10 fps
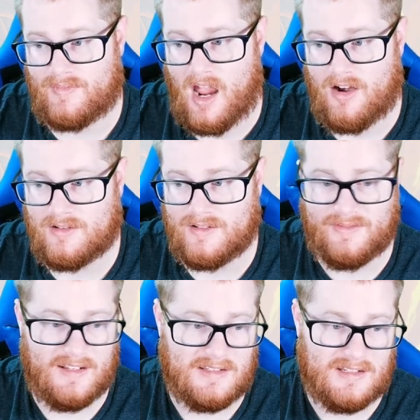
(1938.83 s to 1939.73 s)
Iron
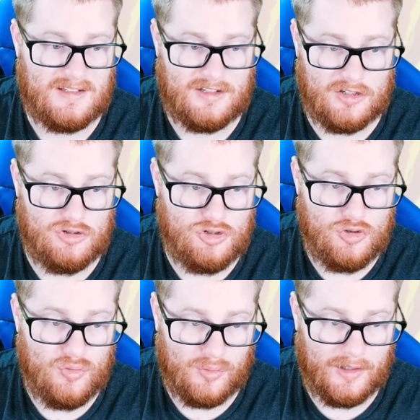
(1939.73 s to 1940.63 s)
defenses to
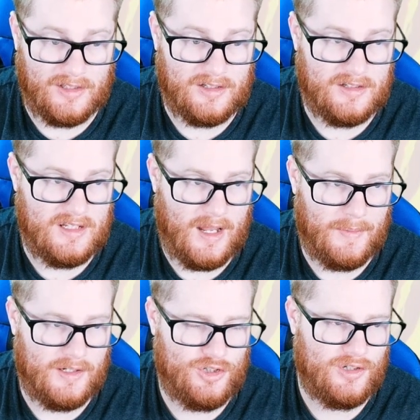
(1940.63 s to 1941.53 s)
do really good
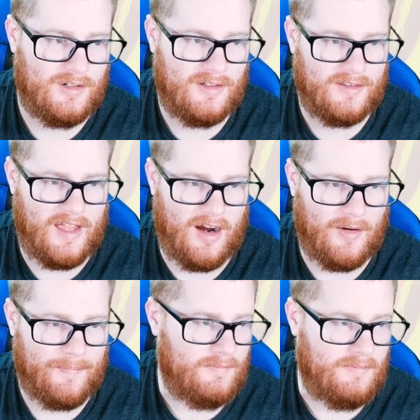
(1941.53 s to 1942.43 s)
damage
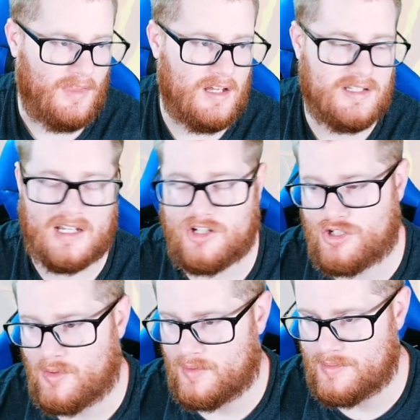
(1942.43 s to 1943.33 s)
there.
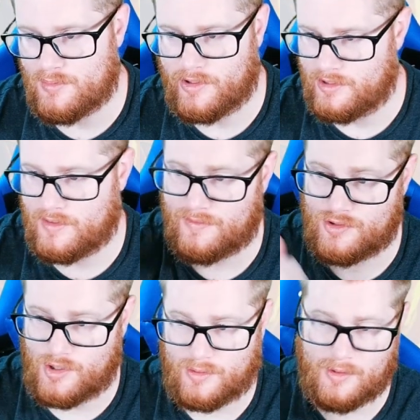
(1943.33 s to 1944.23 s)
Sinistcha would be really good for
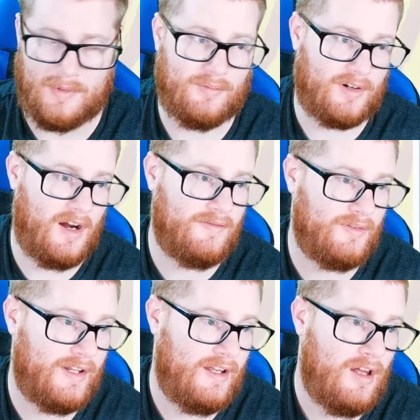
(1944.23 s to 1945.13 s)
Trick Room and
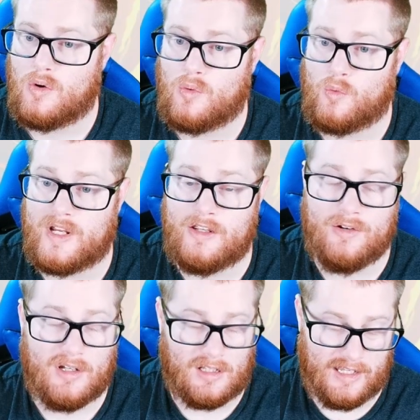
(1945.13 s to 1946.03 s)
Recovery.
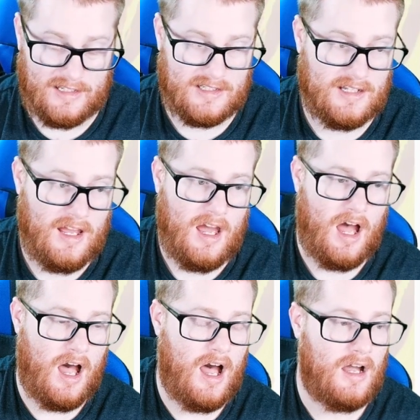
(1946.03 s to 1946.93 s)
Reuniclus
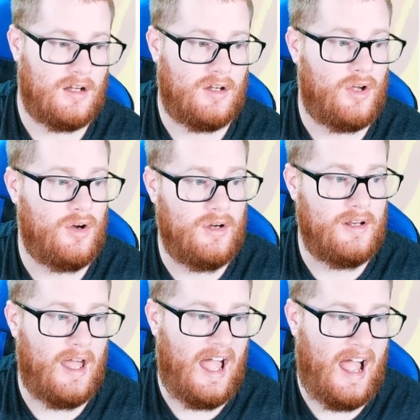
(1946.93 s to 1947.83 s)

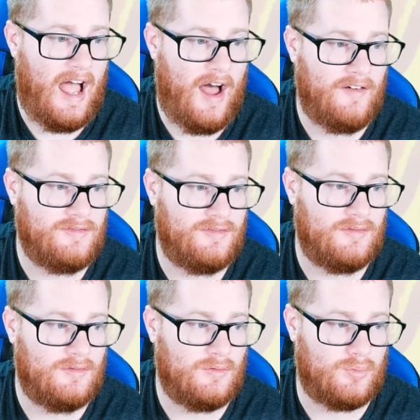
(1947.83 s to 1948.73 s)
could have
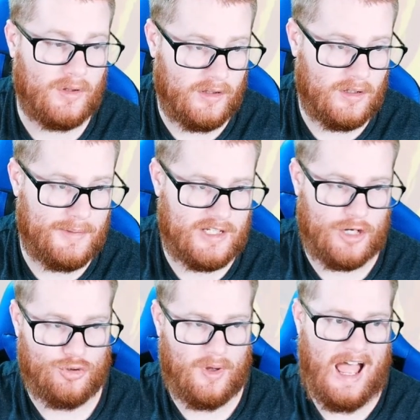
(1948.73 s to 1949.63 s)
really good
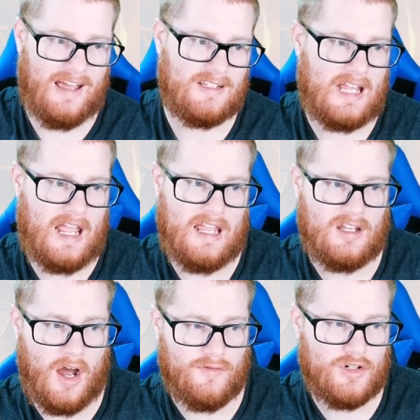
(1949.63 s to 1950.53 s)
potential as a
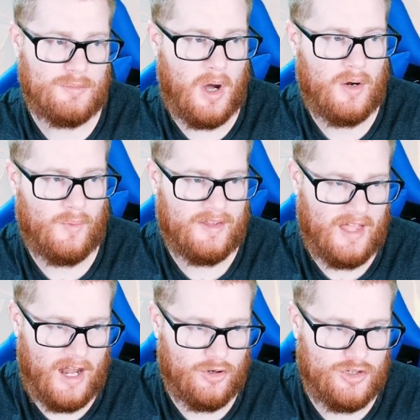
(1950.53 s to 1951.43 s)
coverage mon with
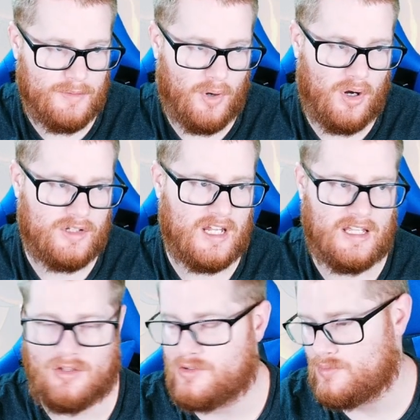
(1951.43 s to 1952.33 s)
Energy Ball to
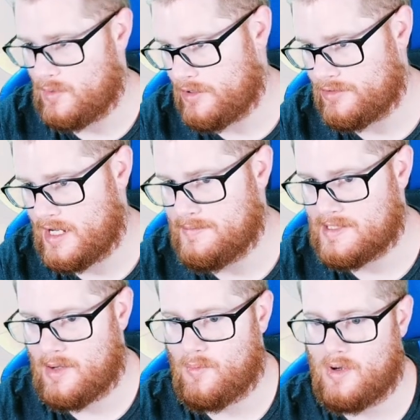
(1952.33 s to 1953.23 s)
hit those water types
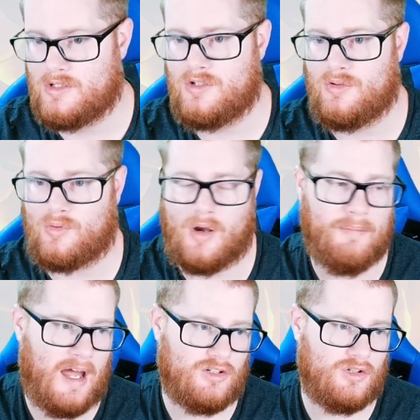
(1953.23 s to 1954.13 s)
that want to threaten
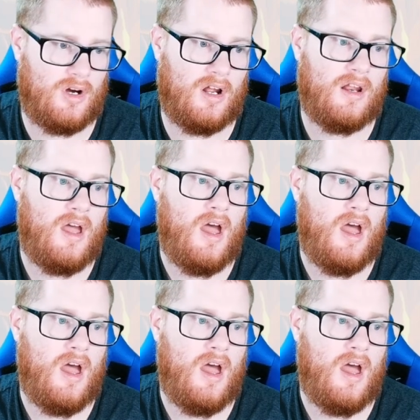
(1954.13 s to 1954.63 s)
Bastardon.